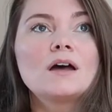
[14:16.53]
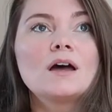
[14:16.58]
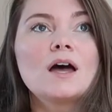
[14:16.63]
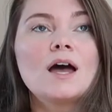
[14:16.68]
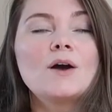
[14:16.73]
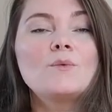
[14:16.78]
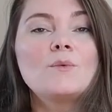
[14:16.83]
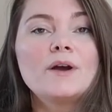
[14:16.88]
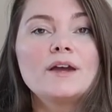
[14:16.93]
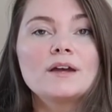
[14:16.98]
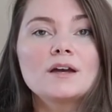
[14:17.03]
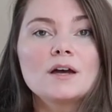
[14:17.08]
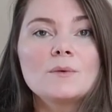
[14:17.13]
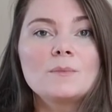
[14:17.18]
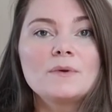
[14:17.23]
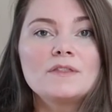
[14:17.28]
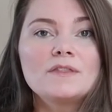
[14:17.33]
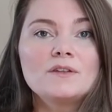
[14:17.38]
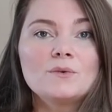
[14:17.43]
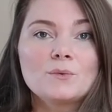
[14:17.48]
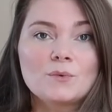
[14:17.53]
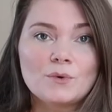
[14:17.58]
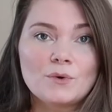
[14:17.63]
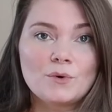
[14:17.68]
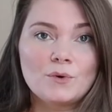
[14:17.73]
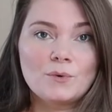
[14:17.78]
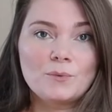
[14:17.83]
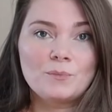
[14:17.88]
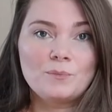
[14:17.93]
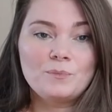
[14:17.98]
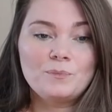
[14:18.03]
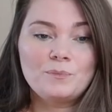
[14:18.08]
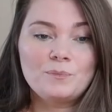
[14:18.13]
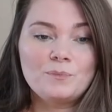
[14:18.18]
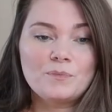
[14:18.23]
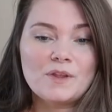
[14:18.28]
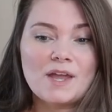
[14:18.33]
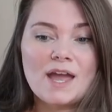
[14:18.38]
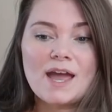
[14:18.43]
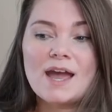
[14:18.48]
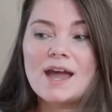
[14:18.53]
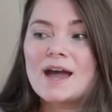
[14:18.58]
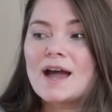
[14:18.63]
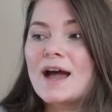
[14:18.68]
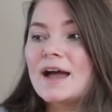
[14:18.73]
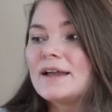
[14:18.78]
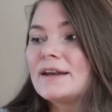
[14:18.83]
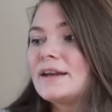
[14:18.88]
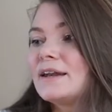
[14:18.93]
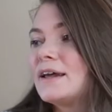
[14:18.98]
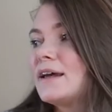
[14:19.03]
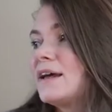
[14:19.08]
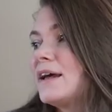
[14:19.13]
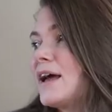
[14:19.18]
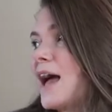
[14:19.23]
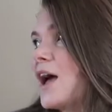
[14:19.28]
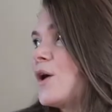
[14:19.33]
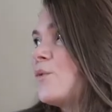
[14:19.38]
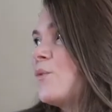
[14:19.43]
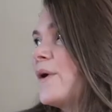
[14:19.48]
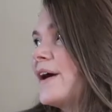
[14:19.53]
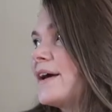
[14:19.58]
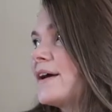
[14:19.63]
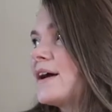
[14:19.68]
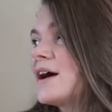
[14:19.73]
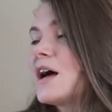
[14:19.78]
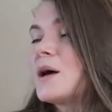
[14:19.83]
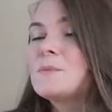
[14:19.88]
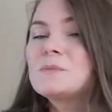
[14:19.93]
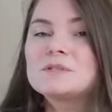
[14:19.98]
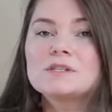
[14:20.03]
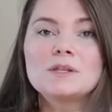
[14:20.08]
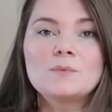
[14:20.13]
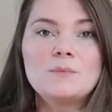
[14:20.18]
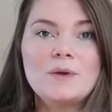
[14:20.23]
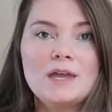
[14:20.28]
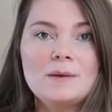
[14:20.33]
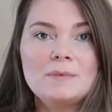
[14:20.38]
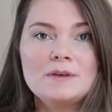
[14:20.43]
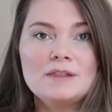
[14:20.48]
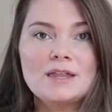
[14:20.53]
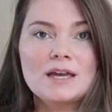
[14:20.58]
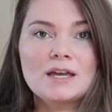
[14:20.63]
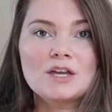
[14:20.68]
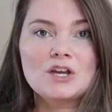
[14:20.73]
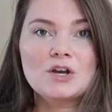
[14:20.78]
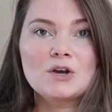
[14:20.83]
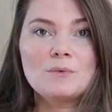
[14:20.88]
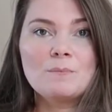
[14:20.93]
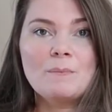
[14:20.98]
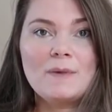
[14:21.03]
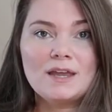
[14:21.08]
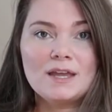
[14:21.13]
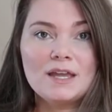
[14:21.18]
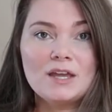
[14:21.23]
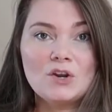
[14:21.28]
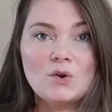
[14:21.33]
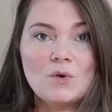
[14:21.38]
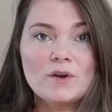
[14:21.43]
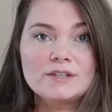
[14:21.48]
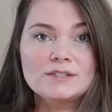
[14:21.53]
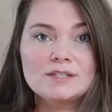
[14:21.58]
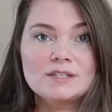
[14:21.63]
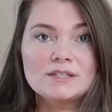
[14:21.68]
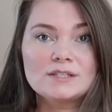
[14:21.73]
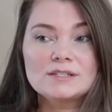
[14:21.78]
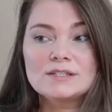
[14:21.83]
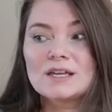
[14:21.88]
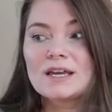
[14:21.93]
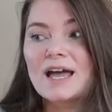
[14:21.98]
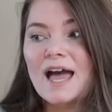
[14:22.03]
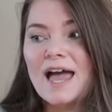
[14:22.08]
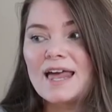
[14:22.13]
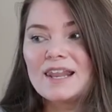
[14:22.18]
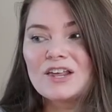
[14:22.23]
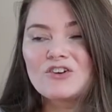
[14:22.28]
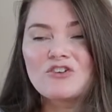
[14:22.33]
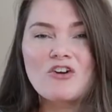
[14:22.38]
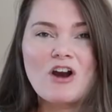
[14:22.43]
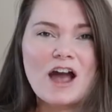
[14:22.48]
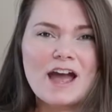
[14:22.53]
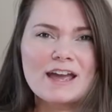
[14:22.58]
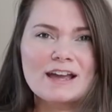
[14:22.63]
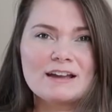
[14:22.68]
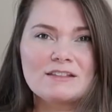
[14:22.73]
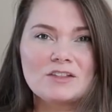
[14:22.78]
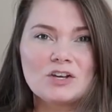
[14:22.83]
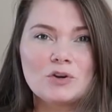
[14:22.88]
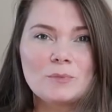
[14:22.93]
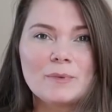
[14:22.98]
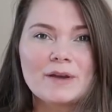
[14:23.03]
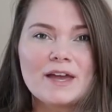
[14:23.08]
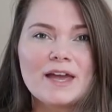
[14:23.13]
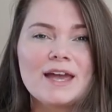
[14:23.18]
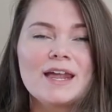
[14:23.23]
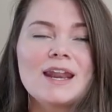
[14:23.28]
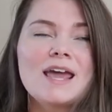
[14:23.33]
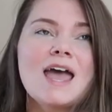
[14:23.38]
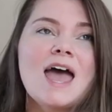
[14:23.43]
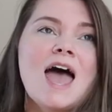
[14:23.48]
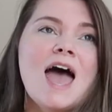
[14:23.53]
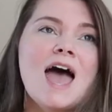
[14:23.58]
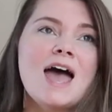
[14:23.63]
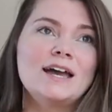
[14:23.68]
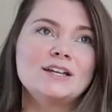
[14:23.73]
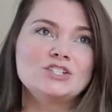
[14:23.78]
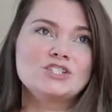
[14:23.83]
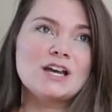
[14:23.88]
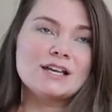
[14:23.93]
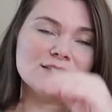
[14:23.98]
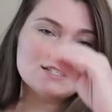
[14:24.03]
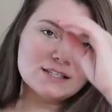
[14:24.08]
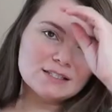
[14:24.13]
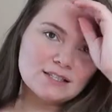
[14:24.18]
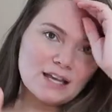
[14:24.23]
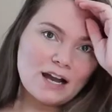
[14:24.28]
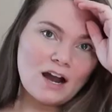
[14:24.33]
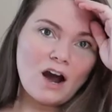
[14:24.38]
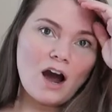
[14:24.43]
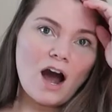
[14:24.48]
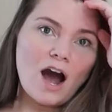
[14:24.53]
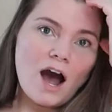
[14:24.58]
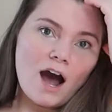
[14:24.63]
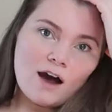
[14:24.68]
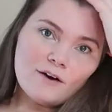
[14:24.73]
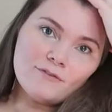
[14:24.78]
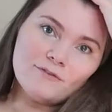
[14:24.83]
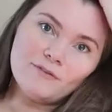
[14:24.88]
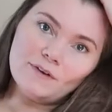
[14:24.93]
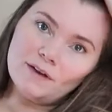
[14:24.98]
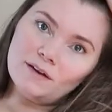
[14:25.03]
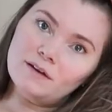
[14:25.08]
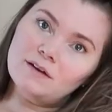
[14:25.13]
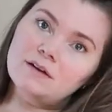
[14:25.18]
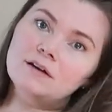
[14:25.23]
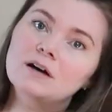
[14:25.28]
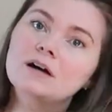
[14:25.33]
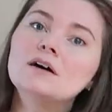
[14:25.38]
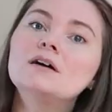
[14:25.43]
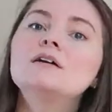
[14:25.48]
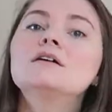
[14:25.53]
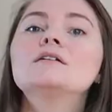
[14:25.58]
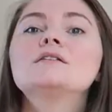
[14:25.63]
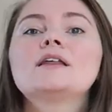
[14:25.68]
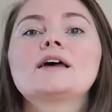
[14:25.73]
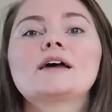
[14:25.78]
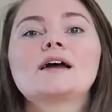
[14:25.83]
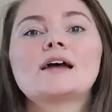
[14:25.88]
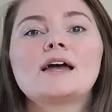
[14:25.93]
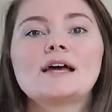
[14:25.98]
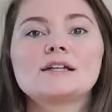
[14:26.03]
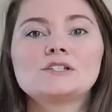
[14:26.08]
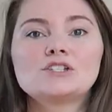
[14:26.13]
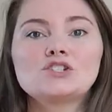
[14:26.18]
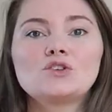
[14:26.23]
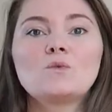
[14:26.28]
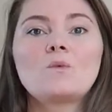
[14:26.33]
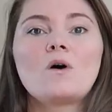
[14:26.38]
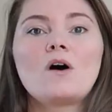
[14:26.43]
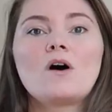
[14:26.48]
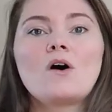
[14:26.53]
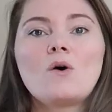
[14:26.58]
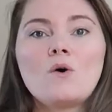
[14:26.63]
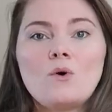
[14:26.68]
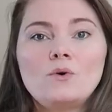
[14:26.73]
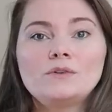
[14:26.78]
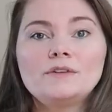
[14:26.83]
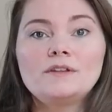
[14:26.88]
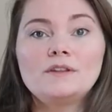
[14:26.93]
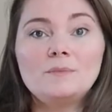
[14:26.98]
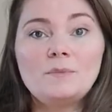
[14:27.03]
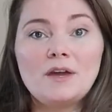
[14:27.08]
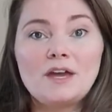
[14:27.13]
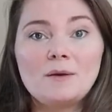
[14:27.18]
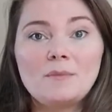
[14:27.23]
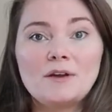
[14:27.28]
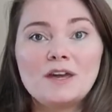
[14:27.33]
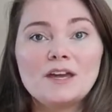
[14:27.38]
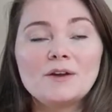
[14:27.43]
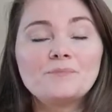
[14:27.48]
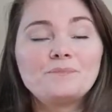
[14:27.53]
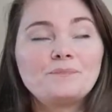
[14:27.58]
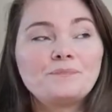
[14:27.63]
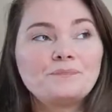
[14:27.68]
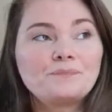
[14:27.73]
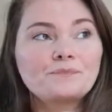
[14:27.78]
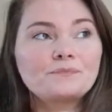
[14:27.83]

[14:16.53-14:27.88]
I wake up in the room and I wake up to the baby like making noises and kind of crying a little bit. And Jesse's like off, like against the wall, holding the baby.